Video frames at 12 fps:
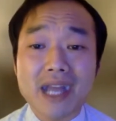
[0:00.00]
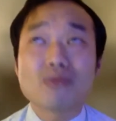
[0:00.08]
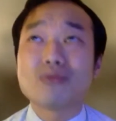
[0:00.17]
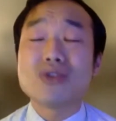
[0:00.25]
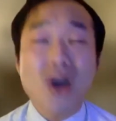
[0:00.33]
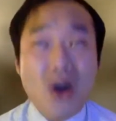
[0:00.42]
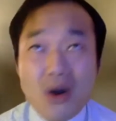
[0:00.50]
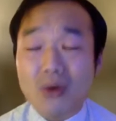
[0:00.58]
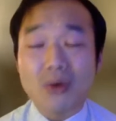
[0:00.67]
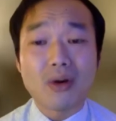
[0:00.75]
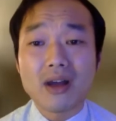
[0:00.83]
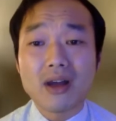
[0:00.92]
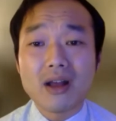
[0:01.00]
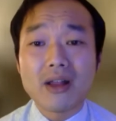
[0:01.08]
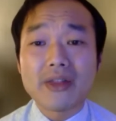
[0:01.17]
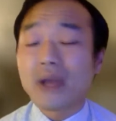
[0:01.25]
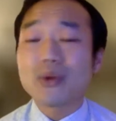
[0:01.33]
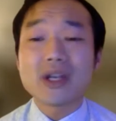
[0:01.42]
No,
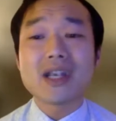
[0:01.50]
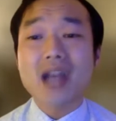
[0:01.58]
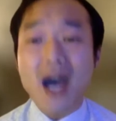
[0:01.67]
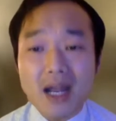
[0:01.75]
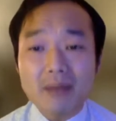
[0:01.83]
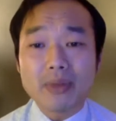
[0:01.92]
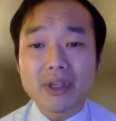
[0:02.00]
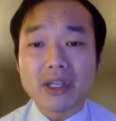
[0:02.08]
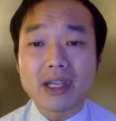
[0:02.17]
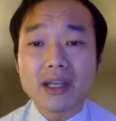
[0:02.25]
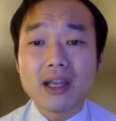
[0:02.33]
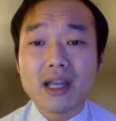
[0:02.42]
they would not be.